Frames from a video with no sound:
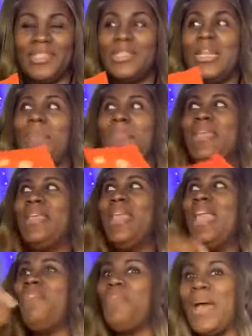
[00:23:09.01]
So that
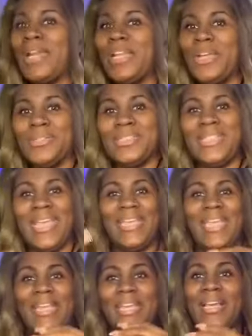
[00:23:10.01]
means everybody else
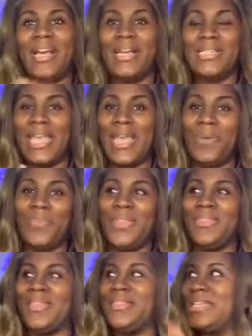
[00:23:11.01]
that get in contact
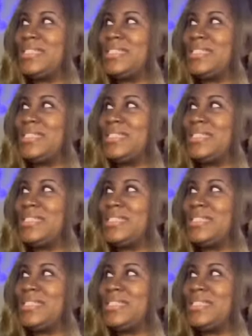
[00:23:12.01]
with it,